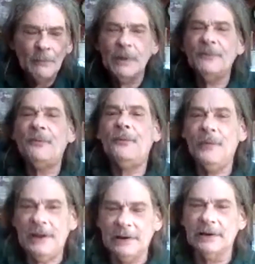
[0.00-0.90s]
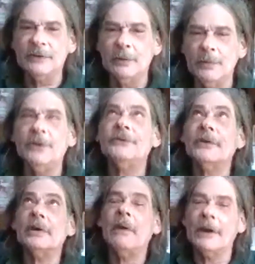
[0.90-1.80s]
but feeling the
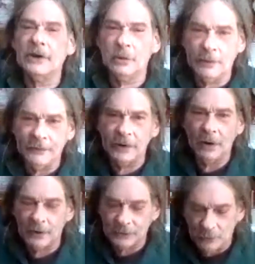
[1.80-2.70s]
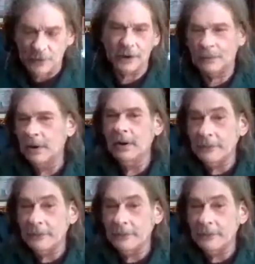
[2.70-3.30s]
music like you were in the auditorium.